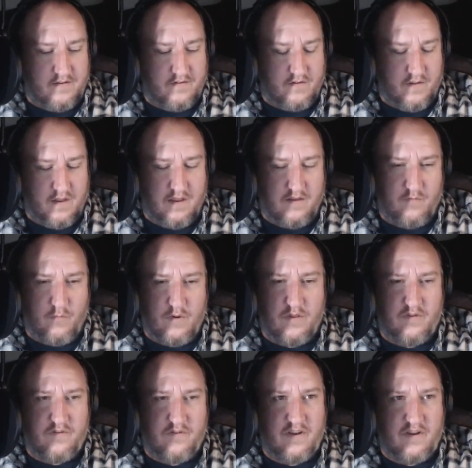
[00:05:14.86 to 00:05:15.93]
it's one of
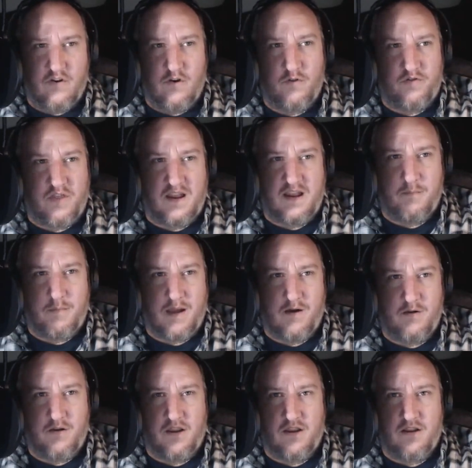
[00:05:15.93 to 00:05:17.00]
those things you don't think
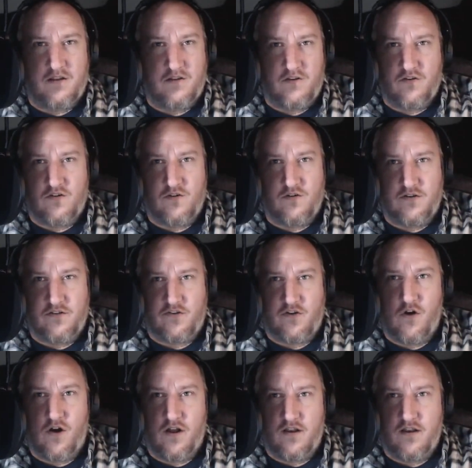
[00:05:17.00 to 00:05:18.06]
about until it's
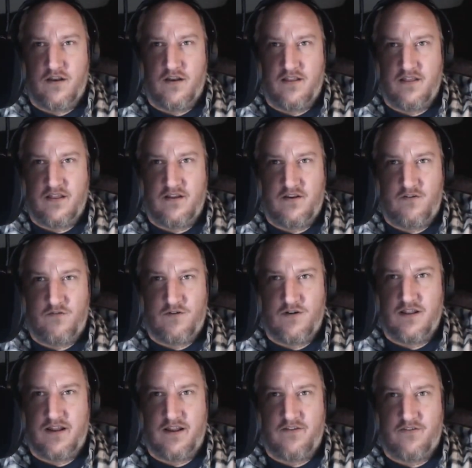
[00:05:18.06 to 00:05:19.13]
gone, and then you
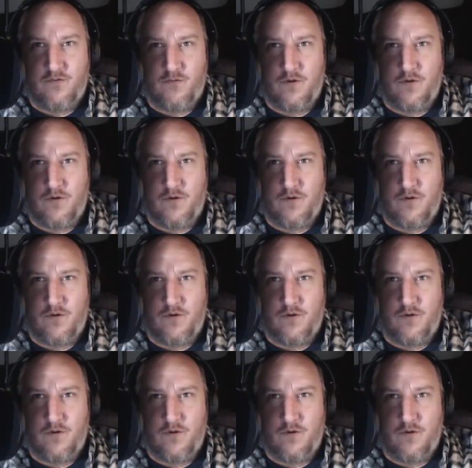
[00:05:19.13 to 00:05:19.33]
realize,